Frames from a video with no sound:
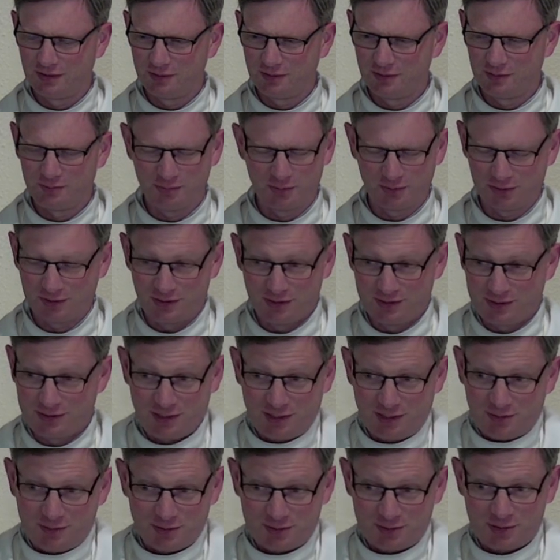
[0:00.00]
But yeah,
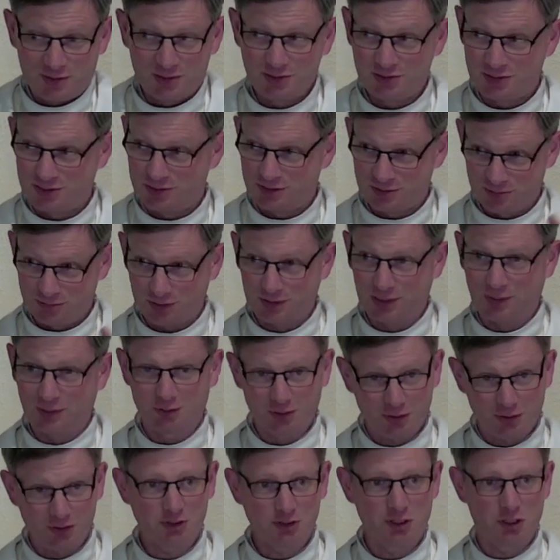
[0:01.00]
just, this is what they were
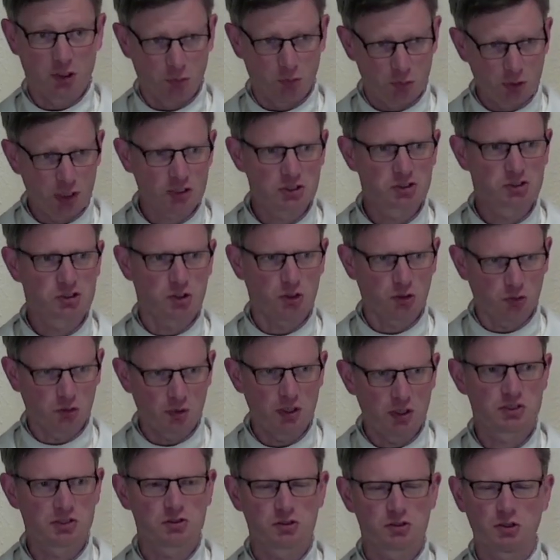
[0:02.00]
taught. Like, you know, we are strong, we
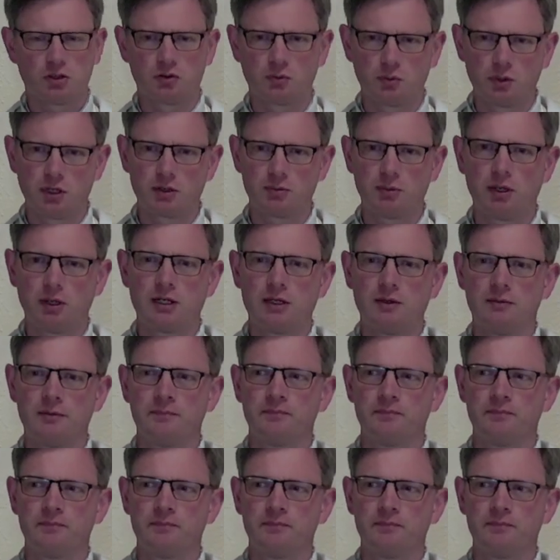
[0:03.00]
are strong, we are many.